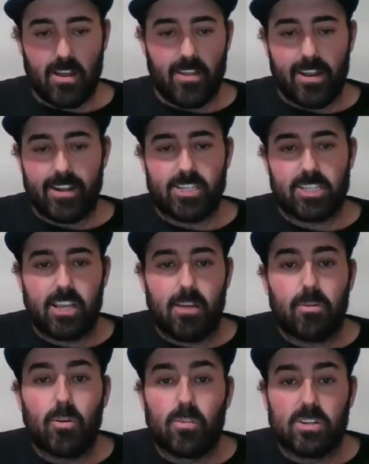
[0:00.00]
then I just
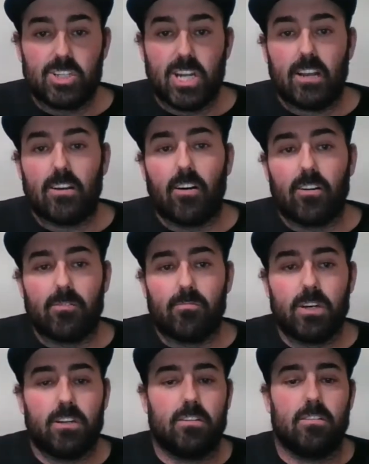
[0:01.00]
kept going to check on
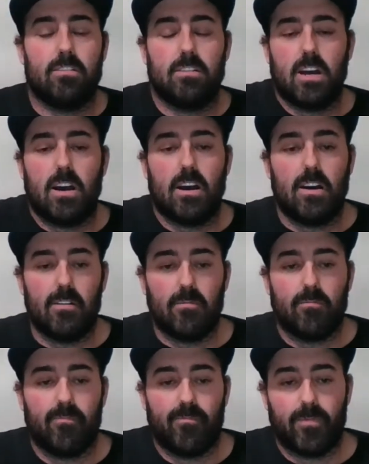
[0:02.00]
them
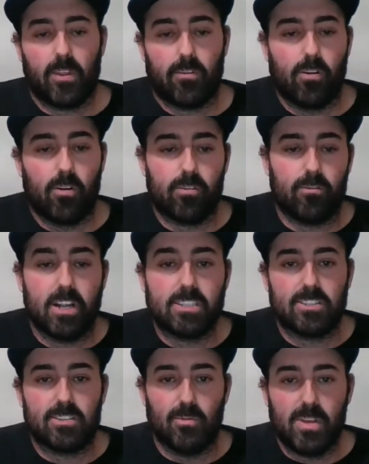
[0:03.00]
throughout the
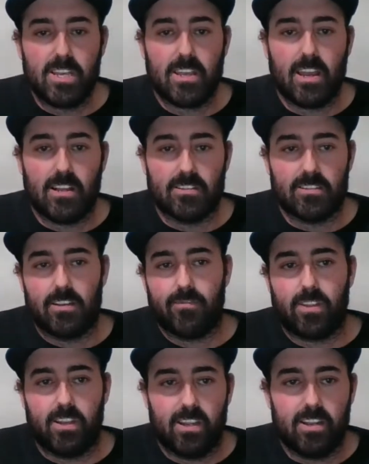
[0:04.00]
rest of the weekend, see
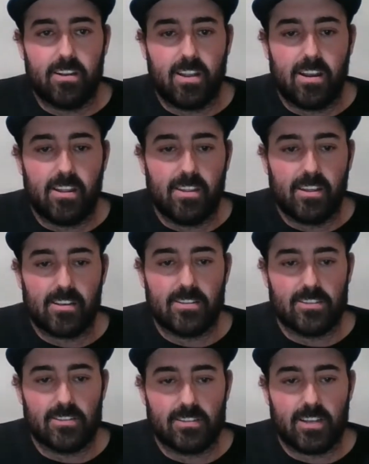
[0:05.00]
if they needed anything,
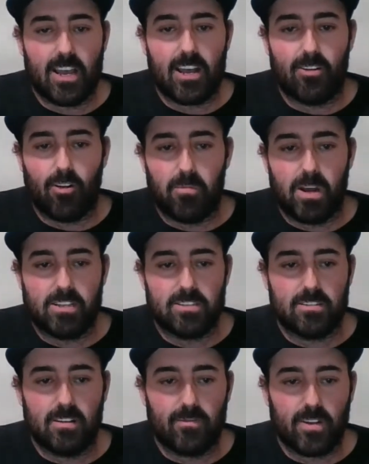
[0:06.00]
because I had all my
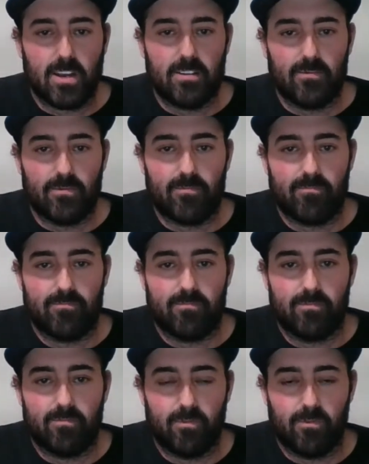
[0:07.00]
stuff kind of
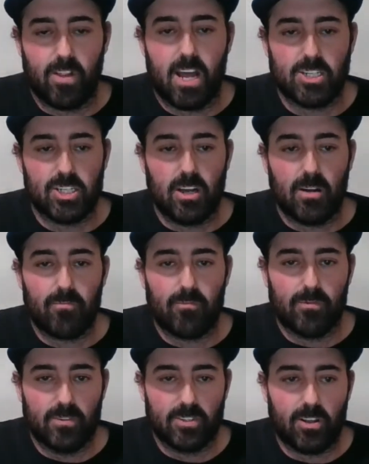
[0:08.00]
flanged up,
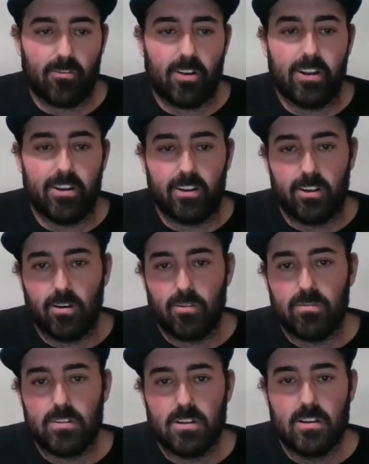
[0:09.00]
was all ready to
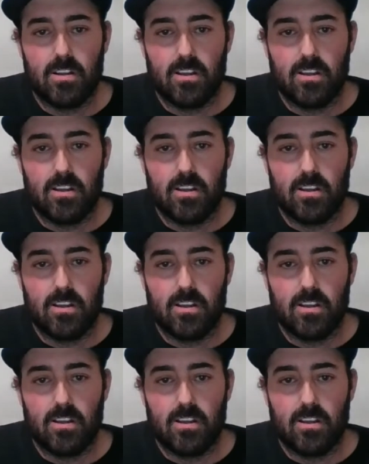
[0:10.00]
go.